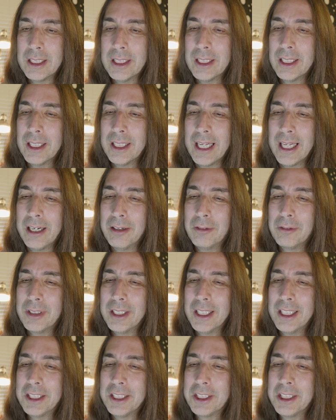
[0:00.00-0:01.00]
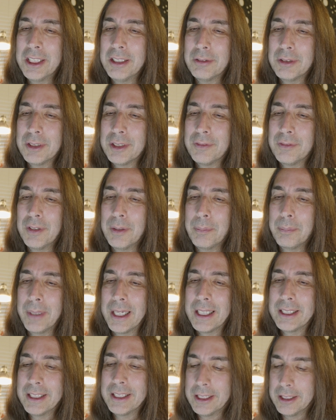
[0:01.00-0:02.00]
And I don't think she was from
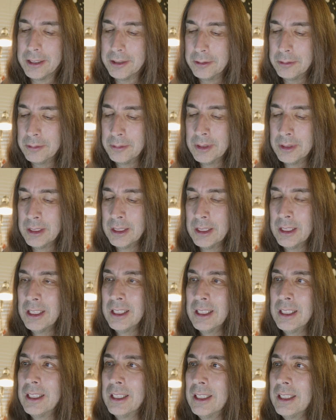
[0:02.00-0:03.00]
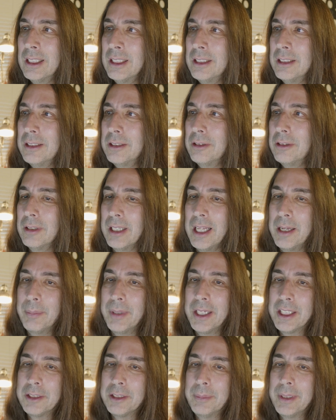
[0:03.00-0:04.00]
Mexico. So that
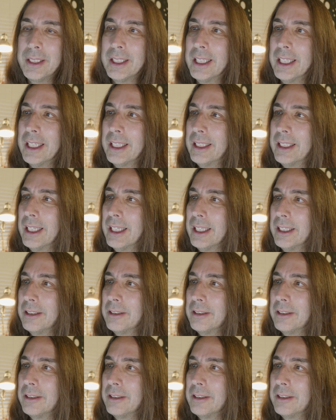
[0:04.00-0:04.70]
makes me think that